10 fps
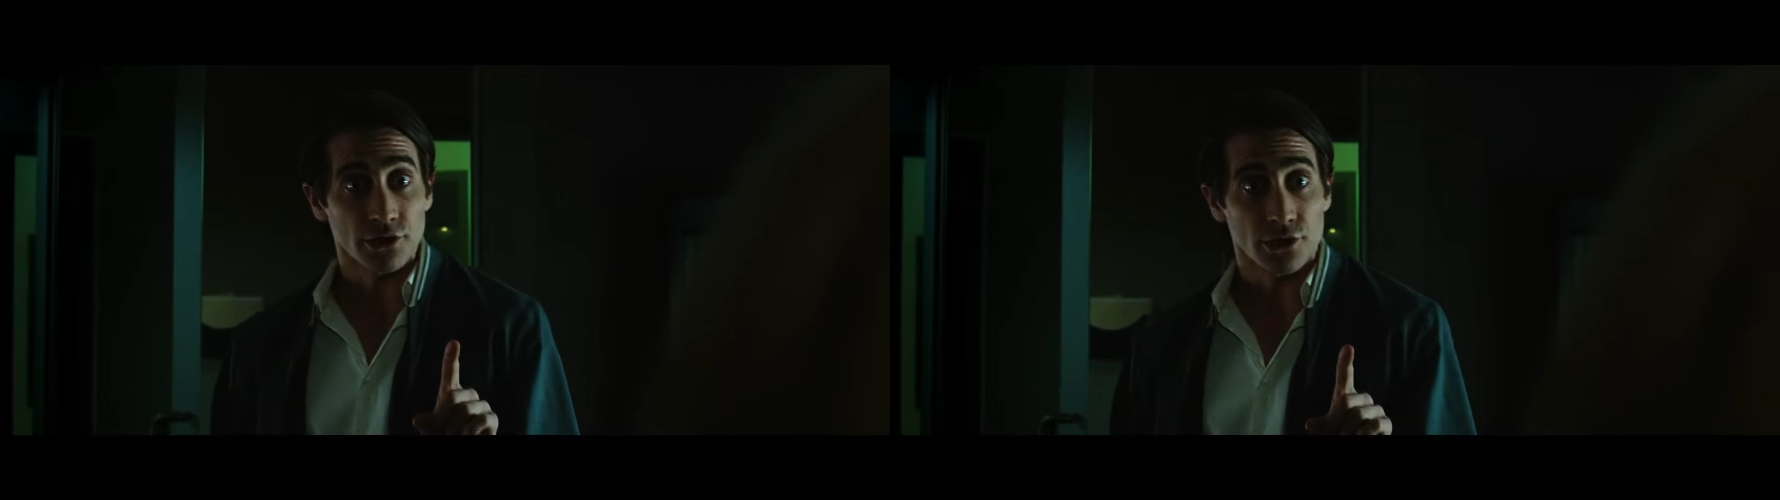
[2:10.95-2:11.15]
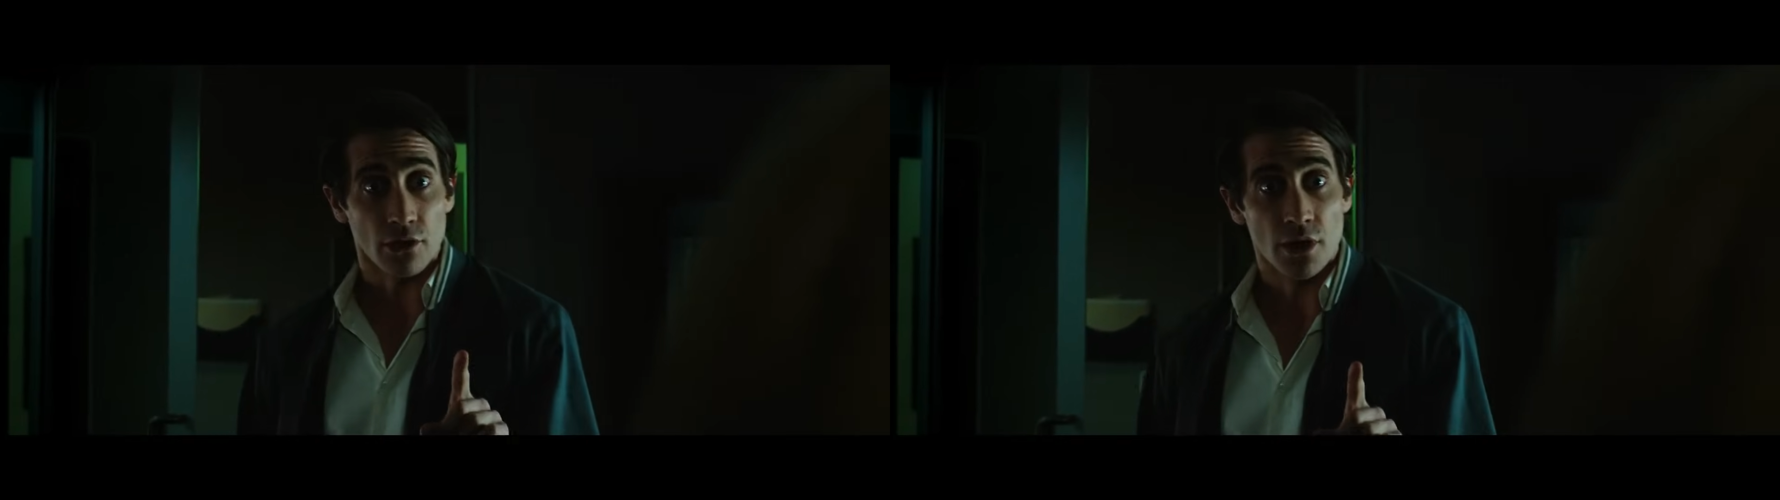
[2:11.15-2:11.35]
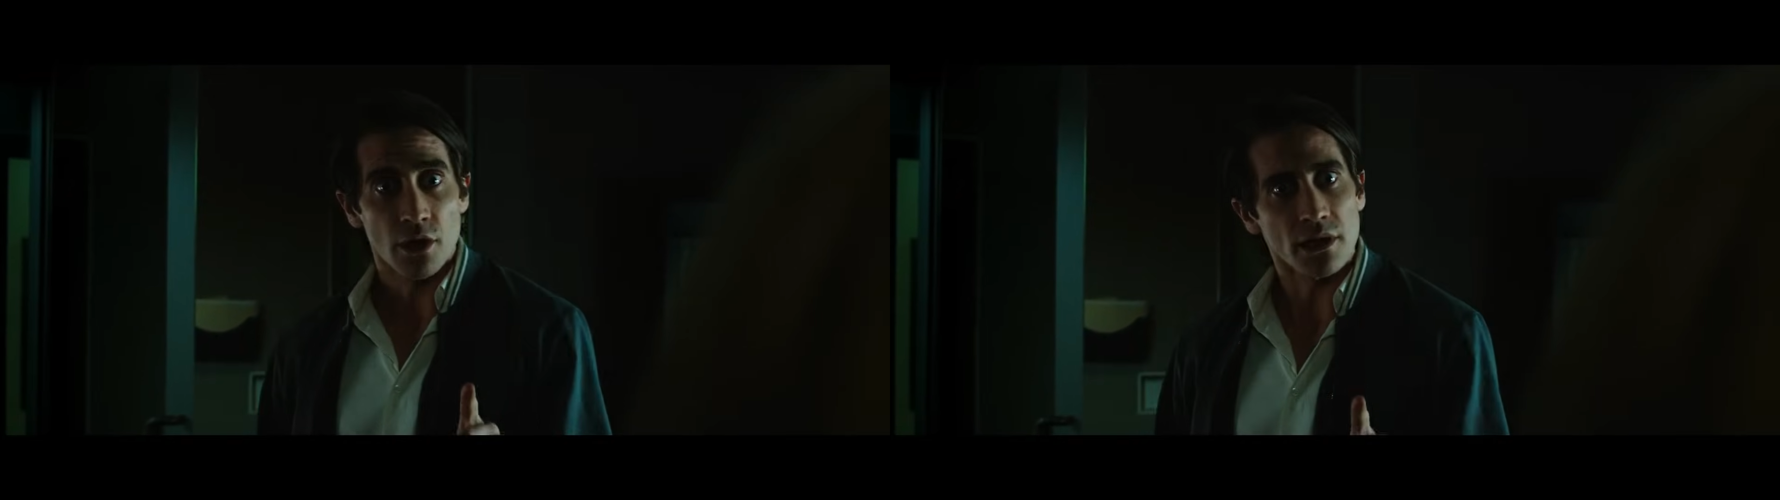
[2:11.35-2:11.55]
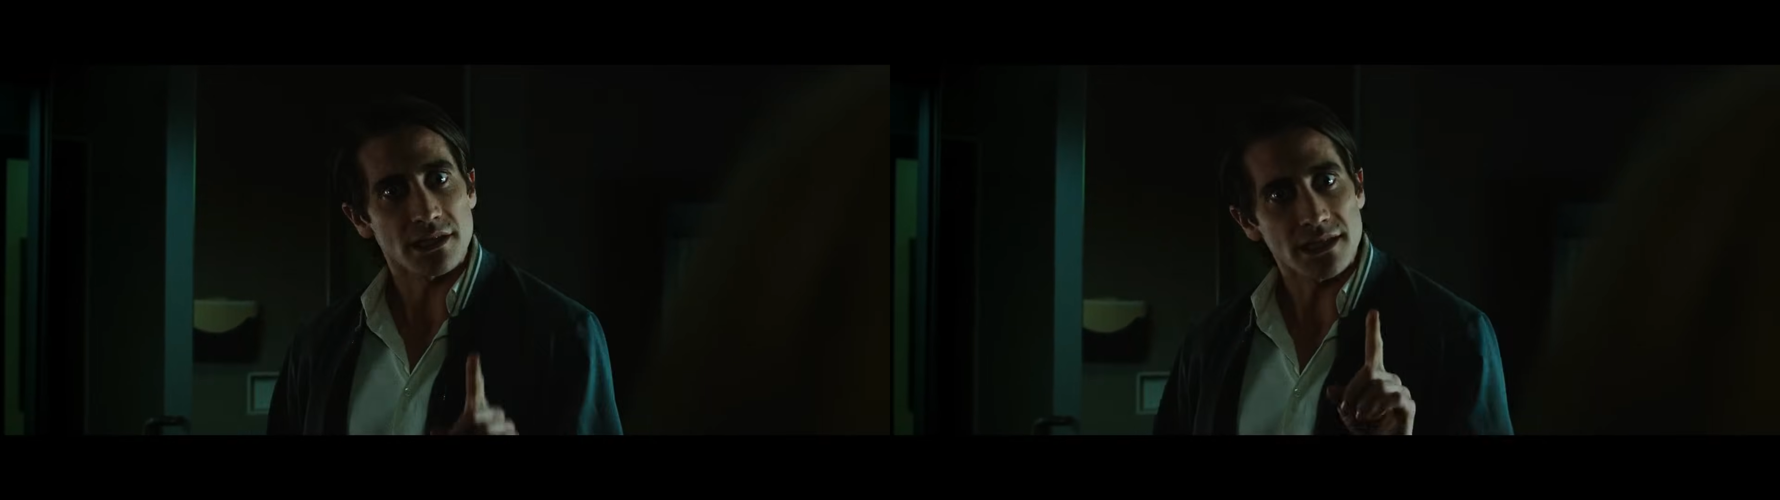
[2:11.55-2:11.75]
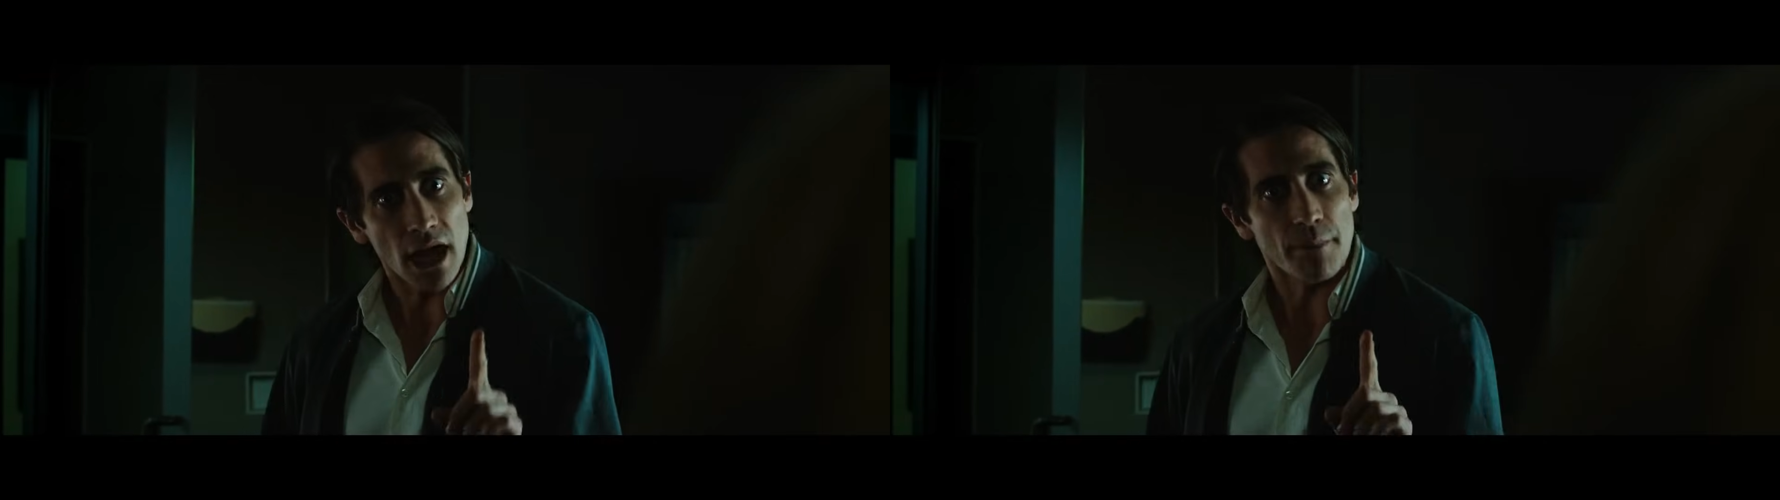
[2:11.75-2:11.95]
also
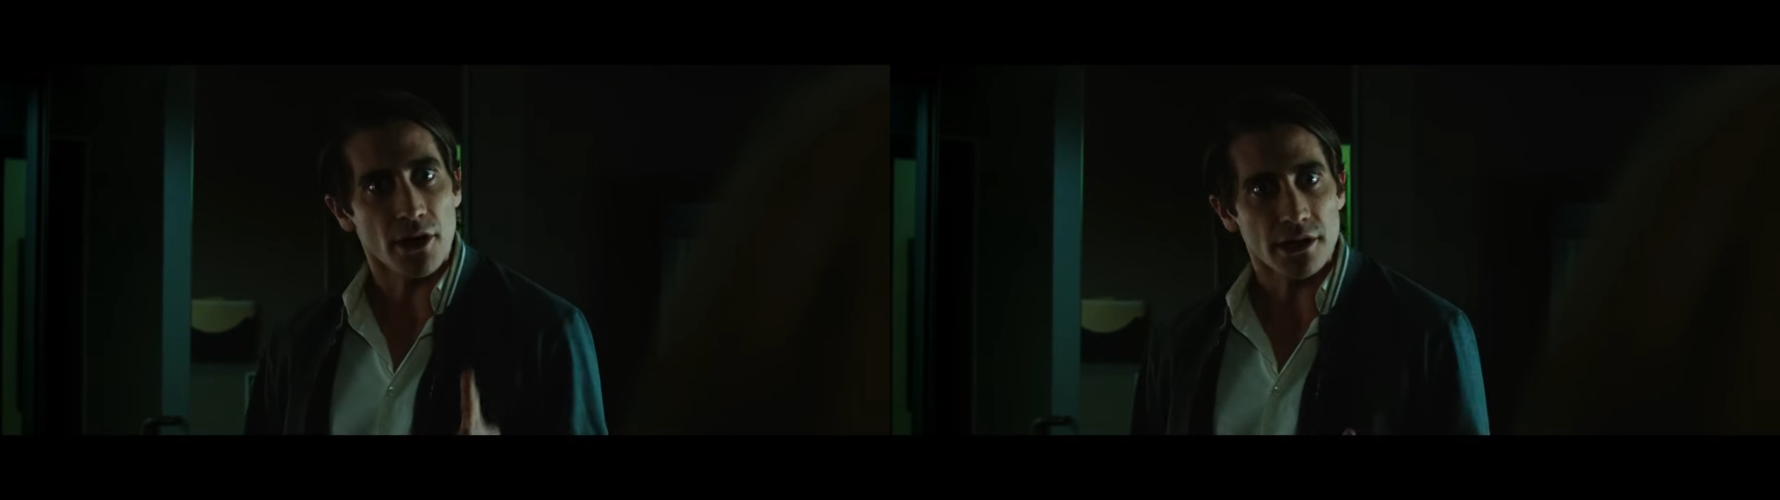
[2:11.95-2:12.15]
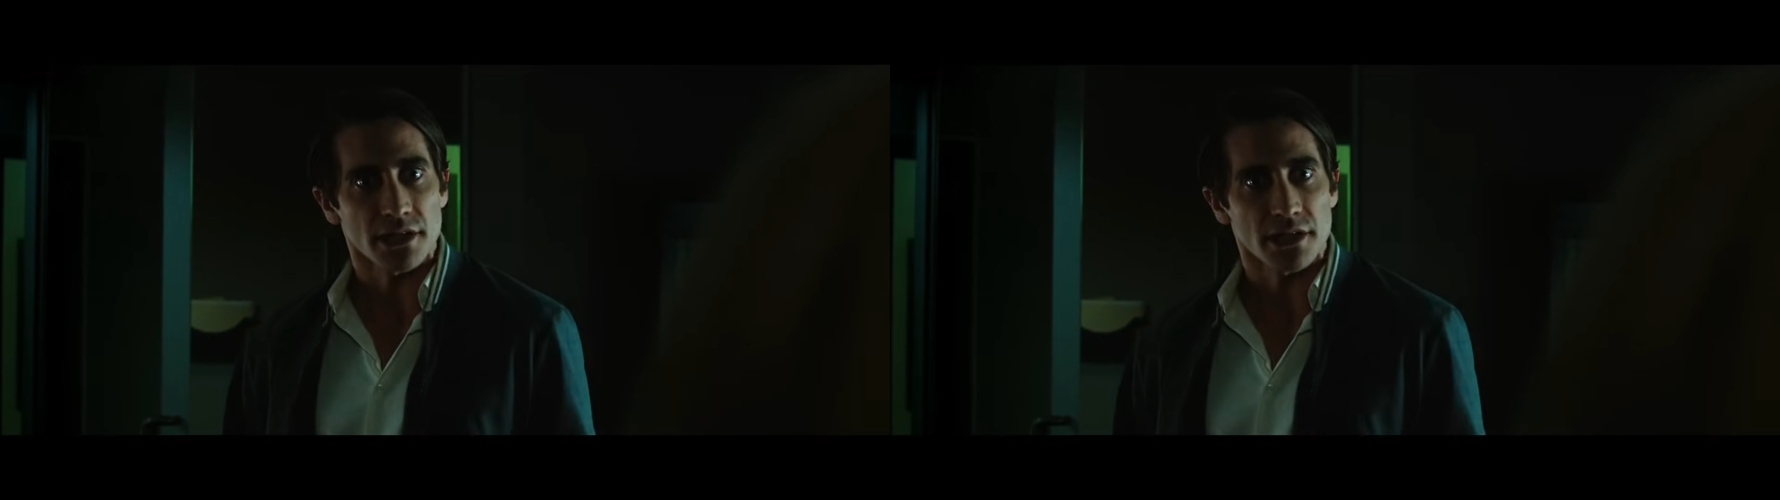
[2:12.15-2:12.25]
want to stop our